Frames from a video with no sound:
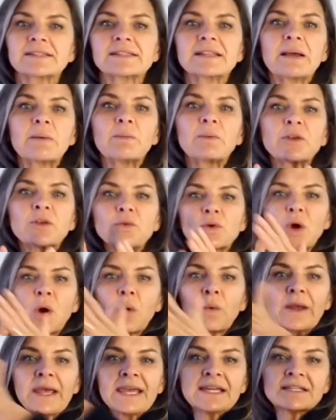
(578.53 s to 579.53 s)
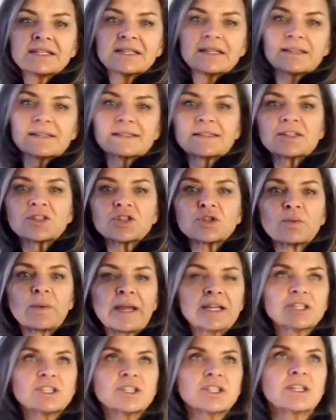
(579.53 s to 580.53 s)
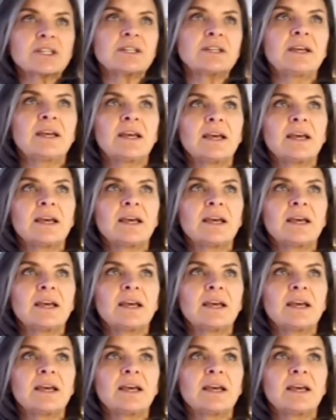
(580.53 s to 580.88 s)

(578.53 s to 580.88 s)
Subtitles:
and then when you go into the situation,